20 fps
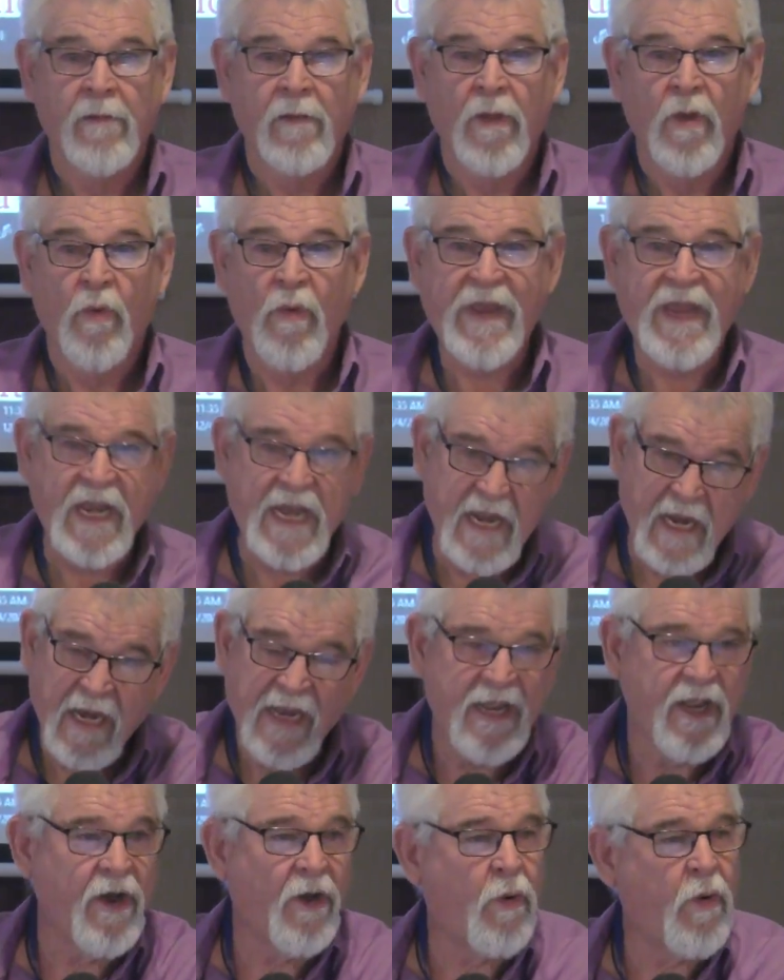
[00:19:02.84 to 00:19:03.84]
We can,
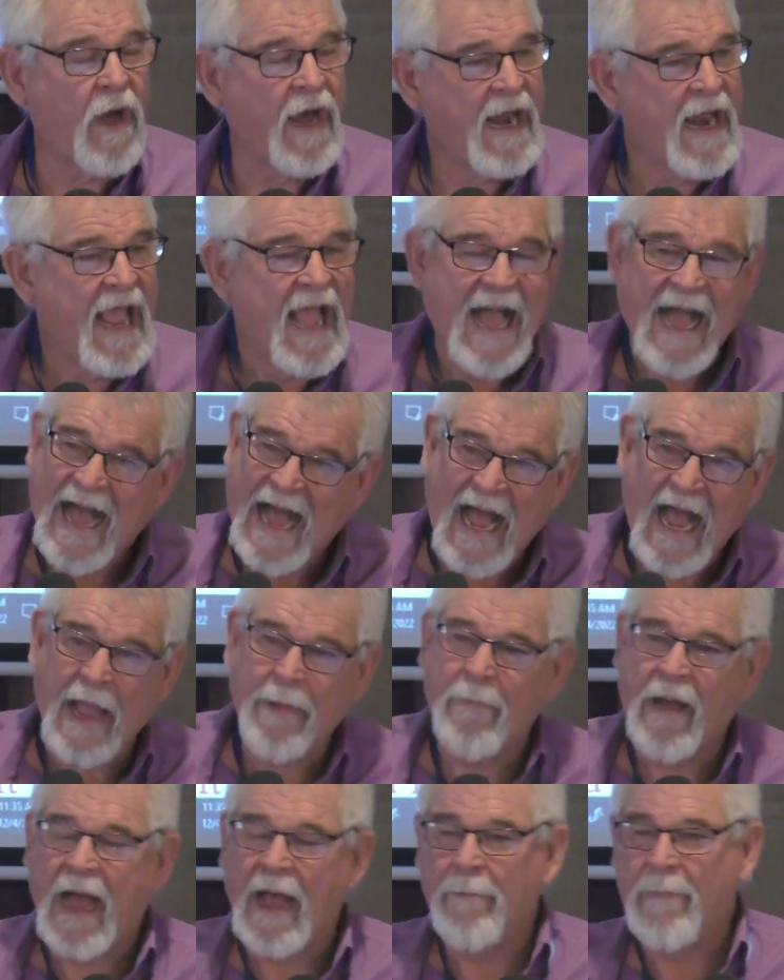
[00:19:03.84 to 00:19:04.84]
you know what?
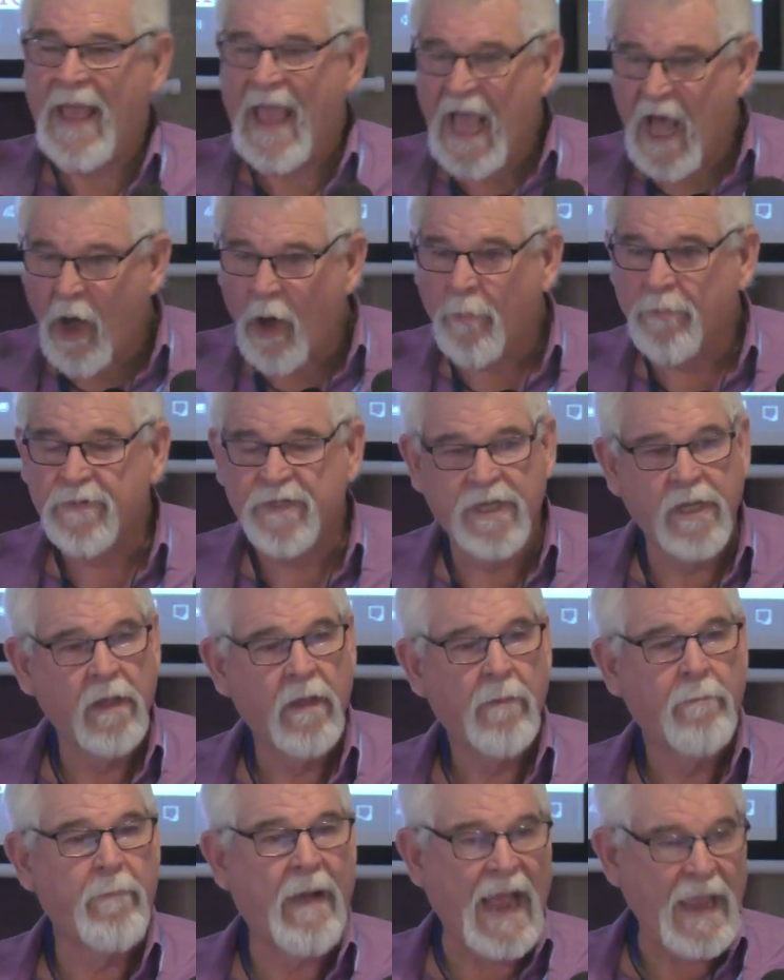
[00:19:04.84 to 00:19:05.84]
I'm helped
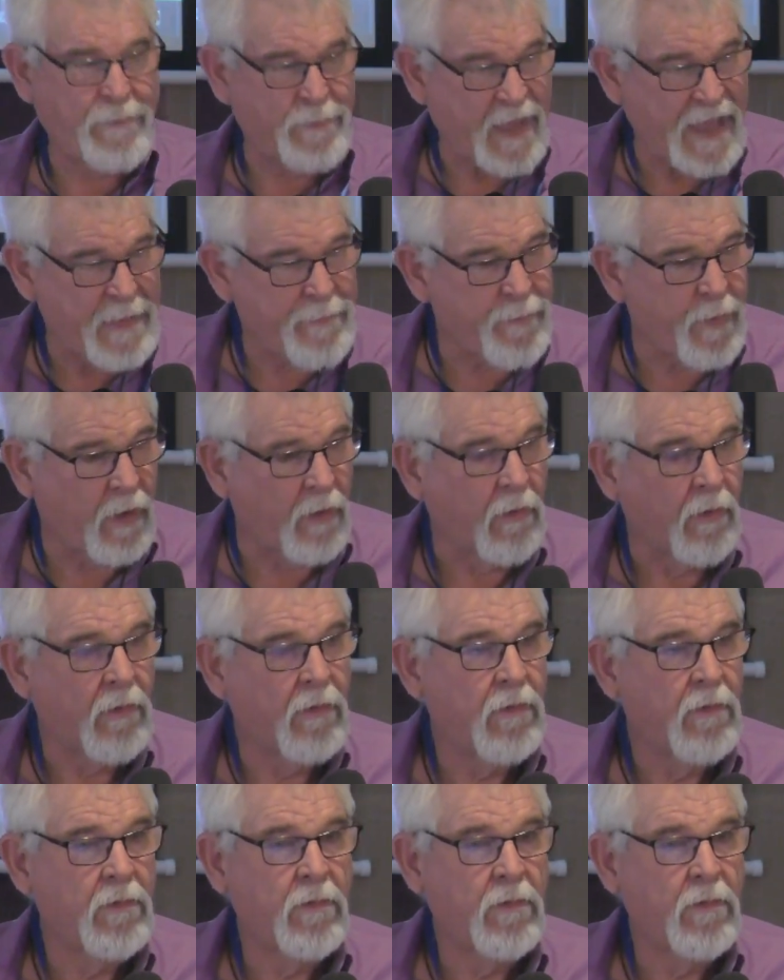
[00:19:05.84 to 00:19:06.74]
by people.